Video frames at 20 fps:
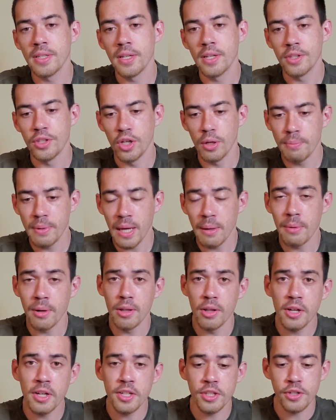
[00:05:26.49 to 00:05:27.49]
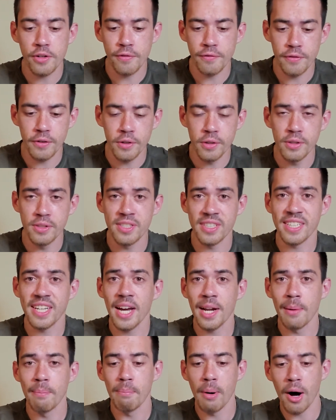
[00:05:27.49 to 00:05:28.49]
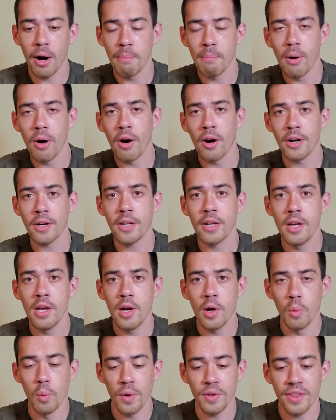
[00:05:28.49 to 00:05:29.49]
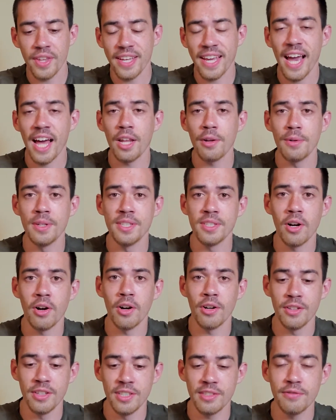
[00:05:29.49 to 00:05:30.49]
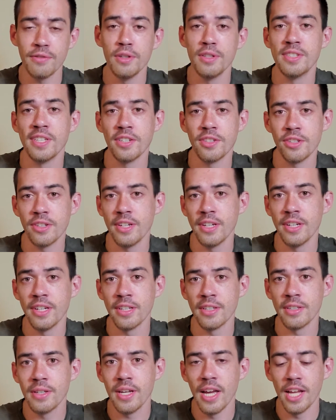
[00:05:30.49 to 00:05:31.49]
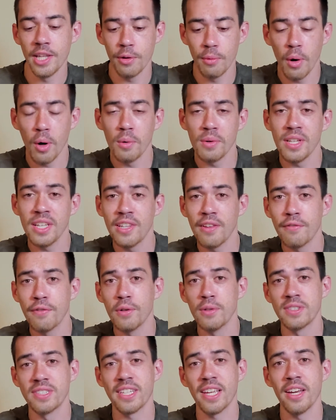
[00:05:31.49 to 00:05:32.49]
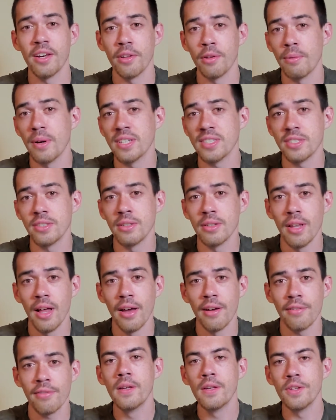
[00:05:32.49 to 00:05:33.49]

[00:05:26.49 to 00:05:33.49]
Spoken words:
you'll be able to look at your foods and kind of ballpark what the calories are in these foods that you're eating, and you won't need the food scale the rest of your life.